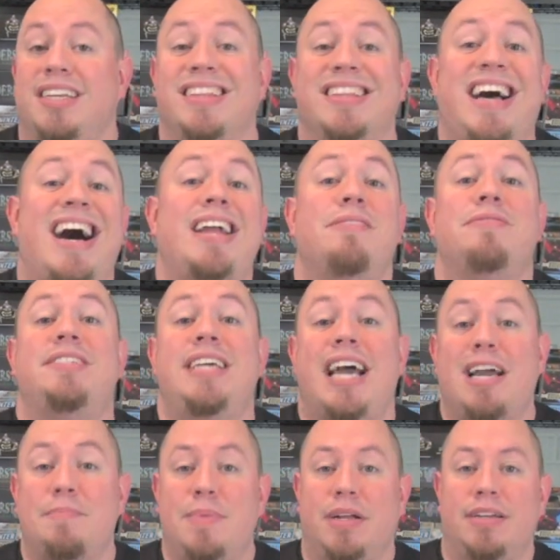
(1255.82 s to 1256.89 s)
and a lot of
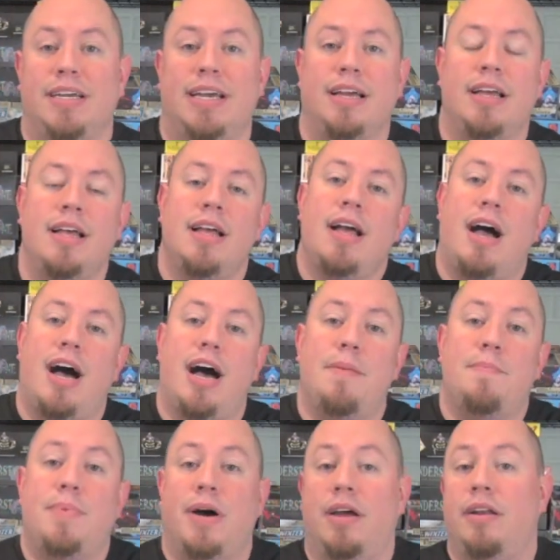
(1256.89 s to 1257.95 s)
deck building,
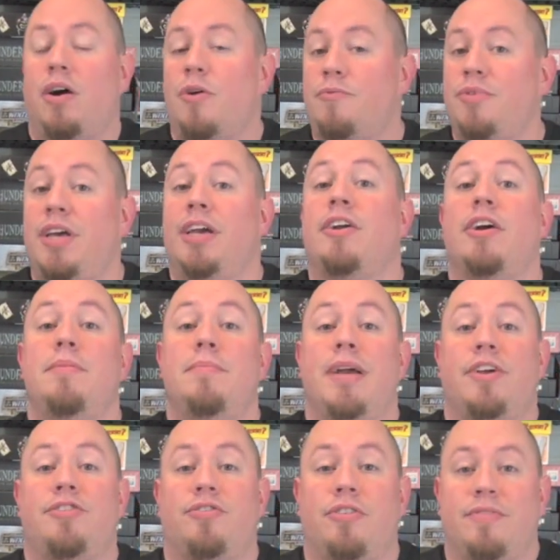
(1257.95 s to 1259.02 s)
but hopefully a good
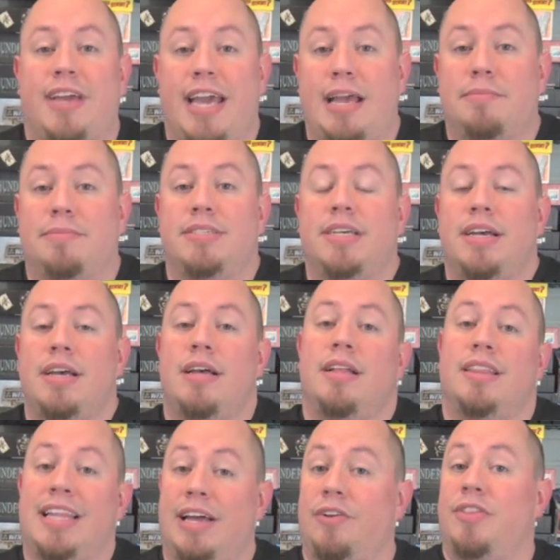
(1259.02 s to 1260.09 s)
mixture of games.
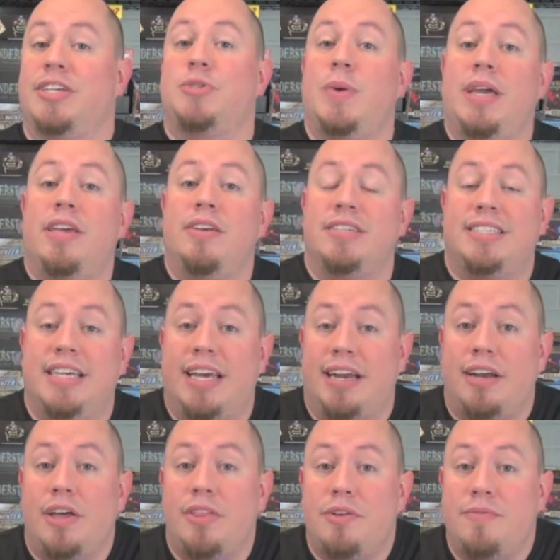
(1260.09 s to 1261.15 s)
Later this week, you'll see
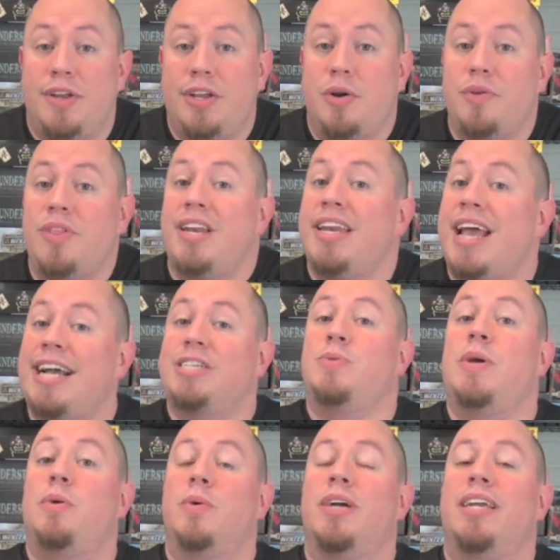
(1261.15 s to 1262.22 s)
yet another video, and then next
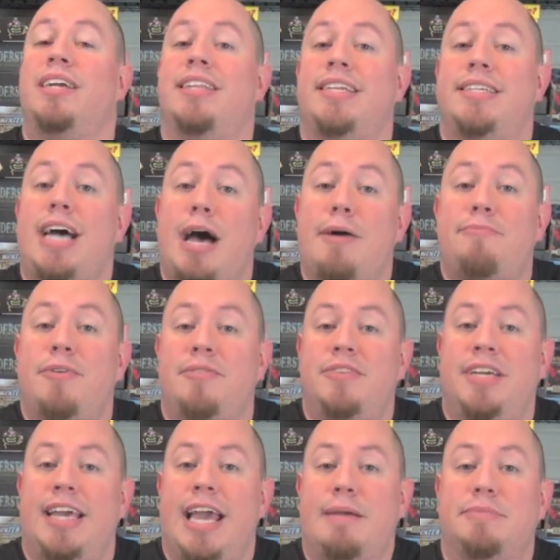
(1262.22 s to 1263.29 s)
week we'll get into the top
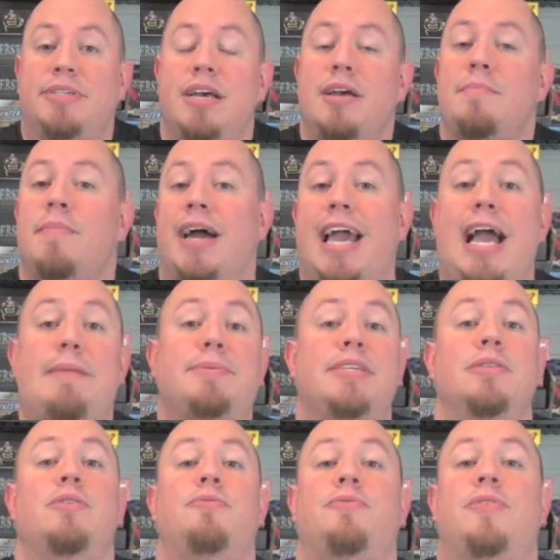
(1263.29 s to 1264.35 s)
50 games, my
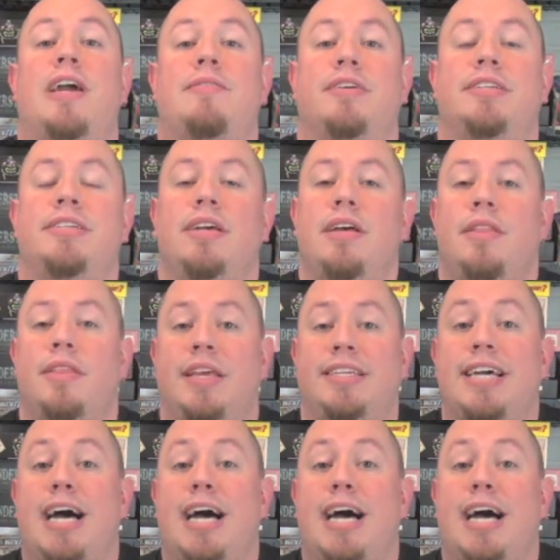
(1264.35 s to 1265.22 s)
absolute favorites, the